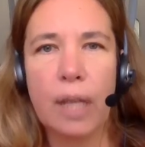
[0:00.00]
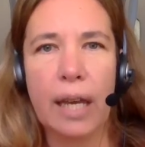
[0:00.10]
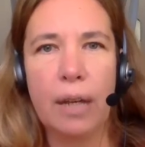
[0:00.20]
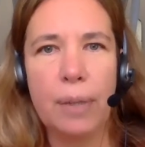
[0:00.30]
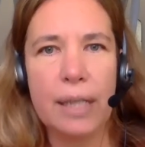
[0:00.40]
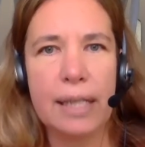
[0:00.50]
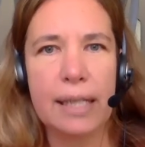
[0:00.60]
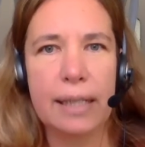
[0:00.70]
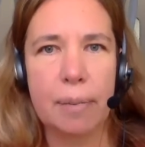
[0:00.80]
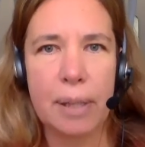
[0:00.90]
and we'll
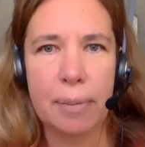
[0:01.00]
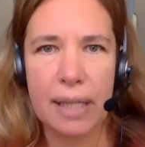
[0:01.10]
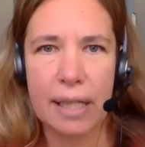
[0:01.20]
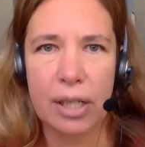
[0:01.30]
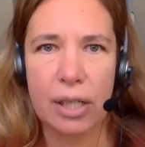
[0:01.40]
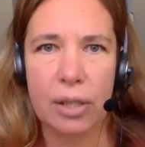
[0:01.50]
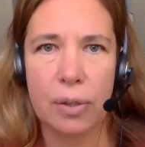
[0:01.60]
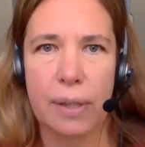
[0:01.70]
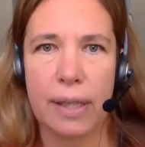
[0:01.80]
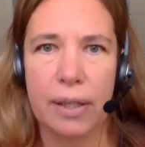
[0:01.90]
set up some
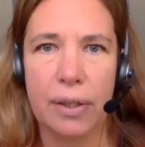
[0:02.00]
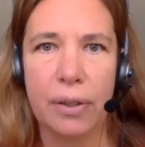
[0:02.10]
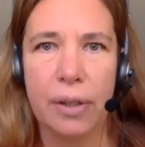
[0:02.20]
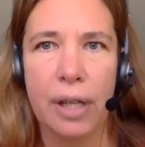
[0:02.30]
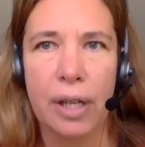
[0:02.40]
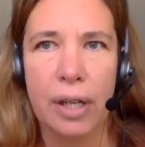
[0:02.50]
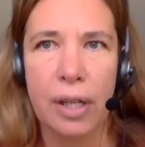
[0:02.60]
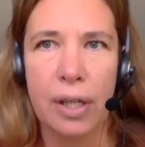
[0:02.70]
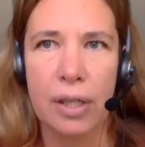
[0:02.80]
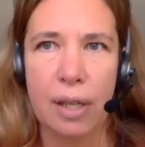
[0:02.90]
sessions with you.
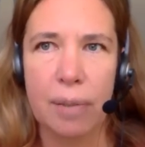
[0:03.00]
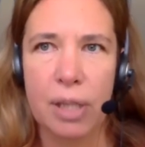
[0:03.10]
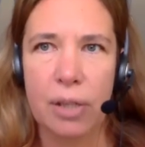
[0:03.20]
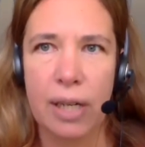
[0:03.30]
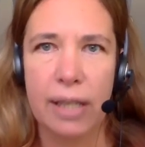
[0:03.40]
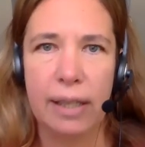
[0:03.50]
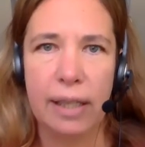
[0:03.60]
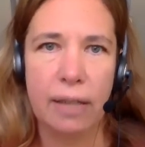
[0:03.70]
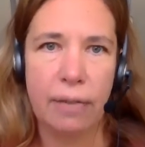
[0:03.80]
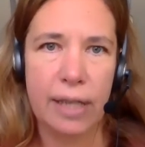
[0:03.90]
So I'm just trying to
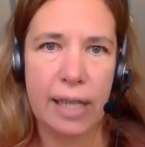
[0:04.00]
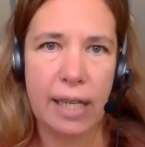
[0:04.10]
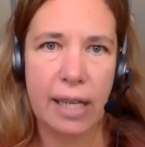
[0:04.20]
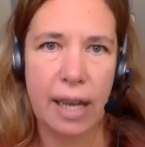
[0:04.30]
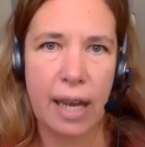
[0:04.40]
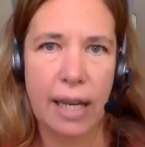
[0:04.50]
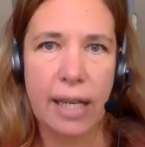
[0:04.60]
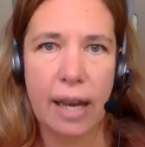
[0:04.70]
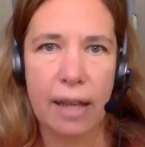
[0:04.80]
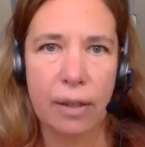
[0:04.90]
think if there's
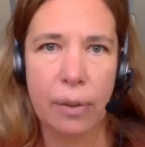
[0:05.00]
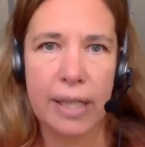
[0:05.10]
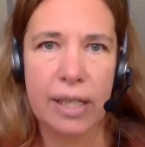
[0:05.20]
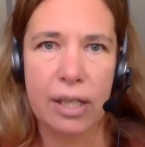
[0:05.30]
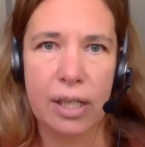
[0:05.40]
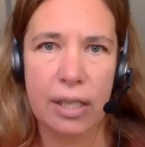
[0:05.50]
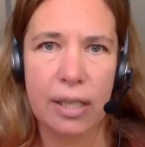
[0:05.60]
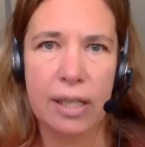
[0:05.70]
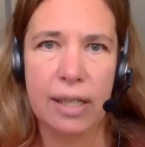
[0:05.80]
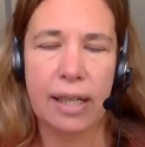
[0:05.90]
any other
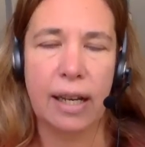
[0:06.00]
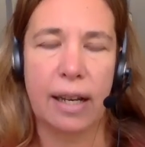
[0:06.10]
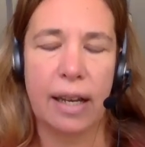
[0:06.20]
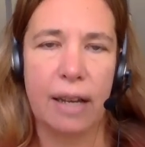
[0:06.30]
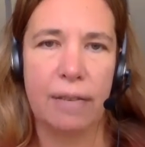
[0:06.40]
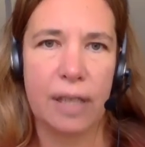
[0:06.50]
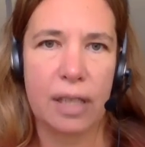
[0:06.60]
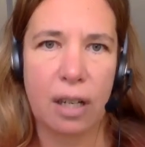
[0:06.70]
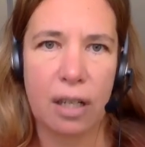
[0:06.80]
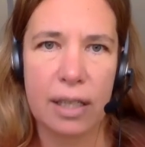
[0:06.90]
questions that I haven't
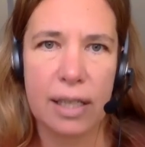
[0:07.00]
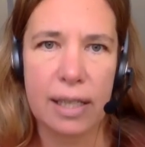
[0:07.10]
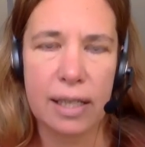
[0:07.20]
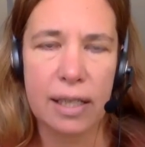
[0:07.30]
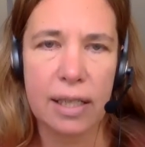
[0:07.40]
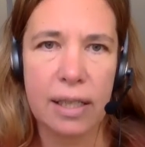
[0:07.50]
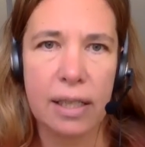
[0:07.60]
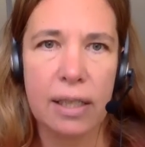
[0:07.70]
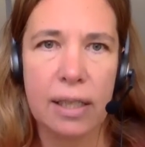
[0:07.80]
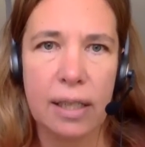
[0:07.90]
answered.
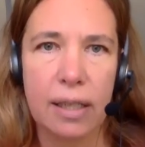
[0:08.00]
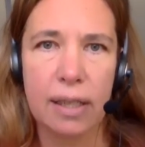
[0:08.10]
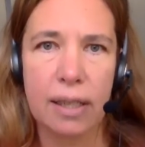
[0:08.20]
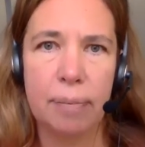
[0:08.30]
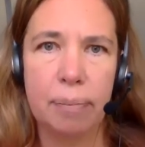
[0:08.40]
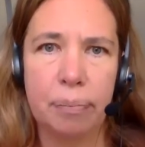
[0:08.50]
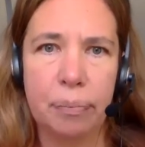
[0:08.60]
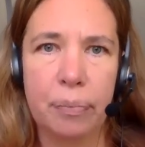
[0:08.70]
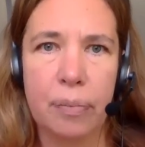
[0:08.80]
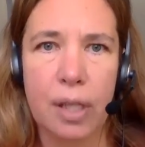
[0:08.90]

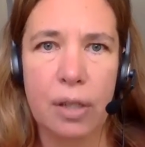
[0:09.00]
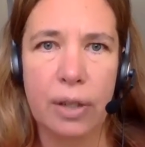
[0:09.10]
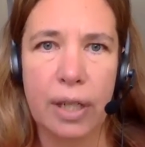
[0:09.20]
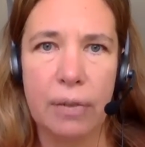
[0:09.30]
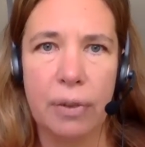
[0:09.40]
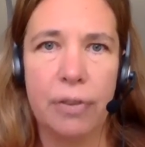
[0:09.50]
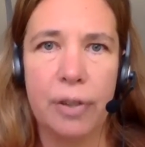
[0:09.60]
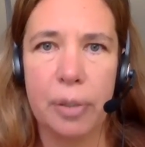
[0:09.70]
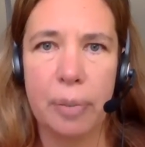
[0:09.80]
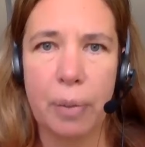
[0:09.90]
You can
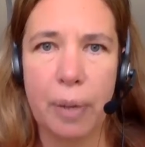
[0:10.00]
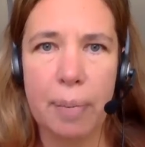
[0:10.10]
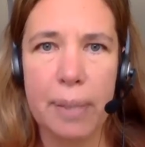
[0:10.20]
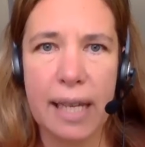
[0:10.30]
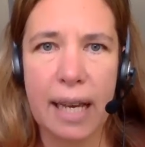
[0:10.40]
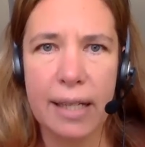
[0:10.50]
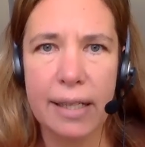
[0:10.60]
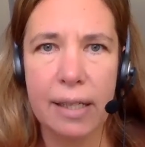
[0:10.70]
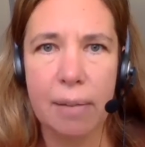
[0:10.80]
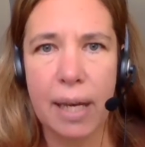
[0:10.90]
refer to my
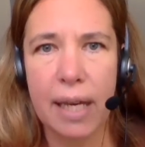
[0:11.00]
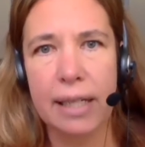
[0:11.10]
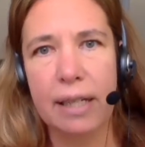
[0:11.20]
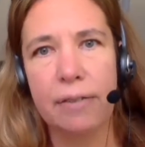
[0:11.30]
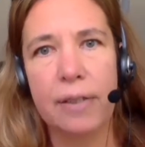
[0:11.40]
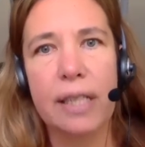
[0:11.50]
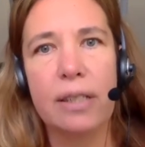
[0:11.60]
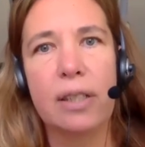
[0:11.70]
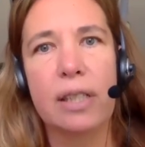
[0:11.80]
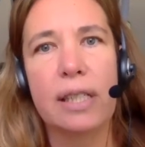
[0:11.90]
website,
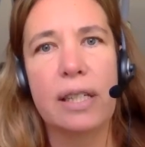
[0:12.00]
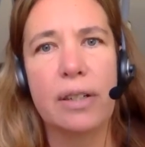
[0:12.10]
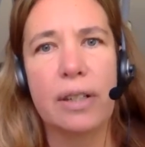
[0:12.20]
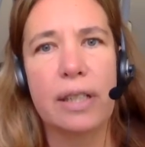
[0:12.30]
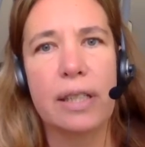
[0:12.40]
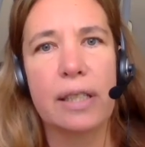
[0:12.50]
amandagifford.co.za,